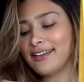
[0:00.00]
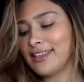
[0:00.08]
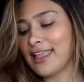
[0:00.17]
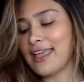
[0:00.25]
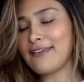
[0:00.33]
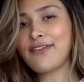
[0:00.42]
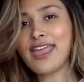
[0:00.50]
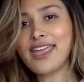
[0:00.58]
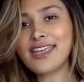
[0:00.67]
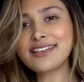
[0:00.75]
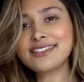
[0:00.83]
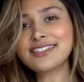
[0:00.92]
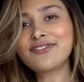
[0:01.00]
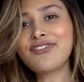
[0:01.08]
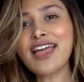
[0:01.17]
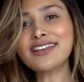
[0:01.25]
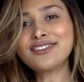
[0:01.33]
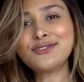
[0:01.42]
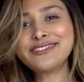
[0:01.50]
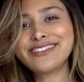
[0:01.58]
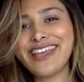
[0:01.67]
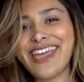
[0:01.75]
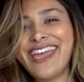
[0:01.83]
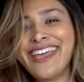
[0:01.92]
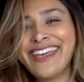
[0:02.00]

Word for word: like Vegas, Fat Tuesday.